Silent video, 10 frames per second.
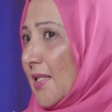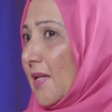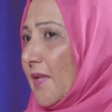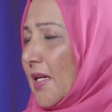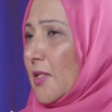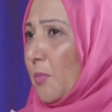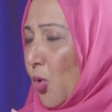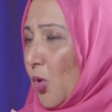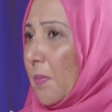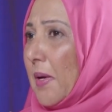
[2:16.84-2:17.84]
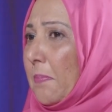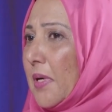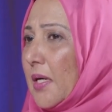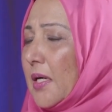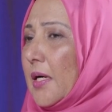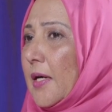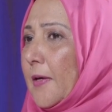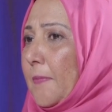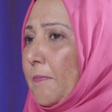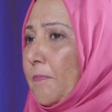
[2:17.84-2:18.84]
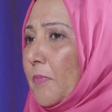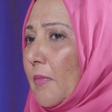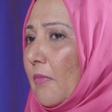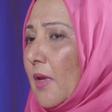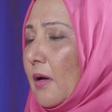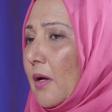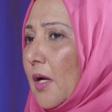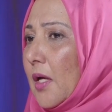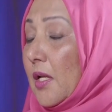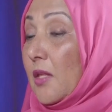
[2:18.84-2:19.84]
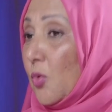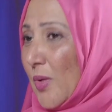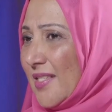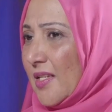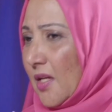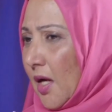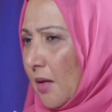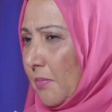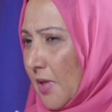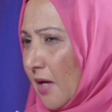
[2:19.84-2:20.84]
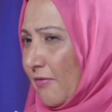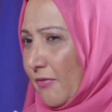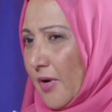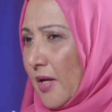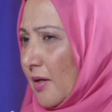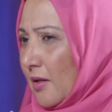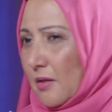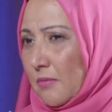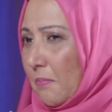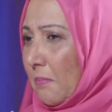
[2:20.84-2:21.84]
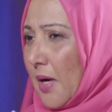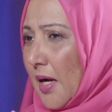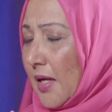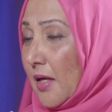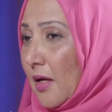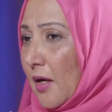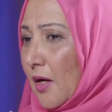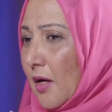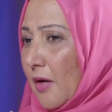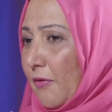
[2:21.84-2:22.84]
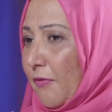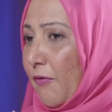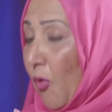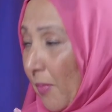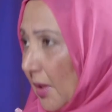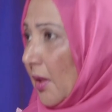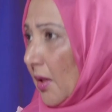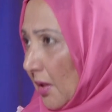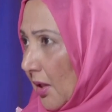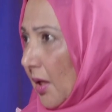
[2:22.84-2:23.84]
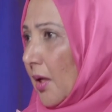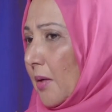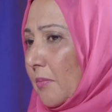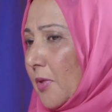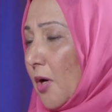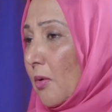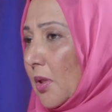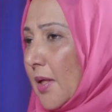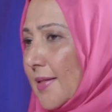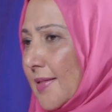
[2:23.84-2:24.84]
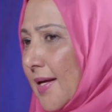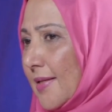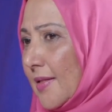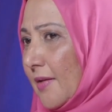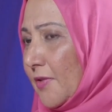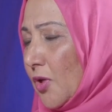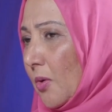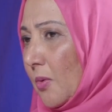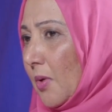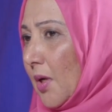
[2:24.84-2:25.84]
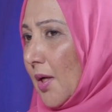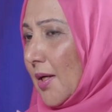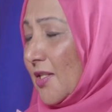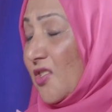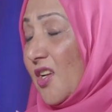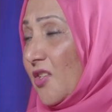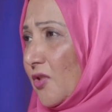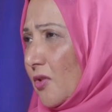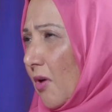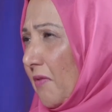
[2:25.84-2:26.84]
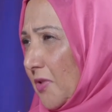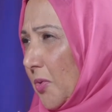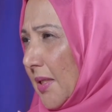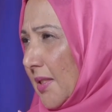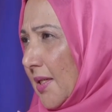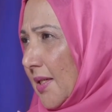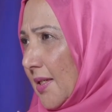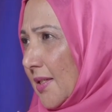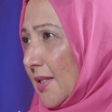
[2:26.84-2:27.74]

serving as a board member in the Western Cape now, and my formal role in SANZAF so stretches to over 20 years.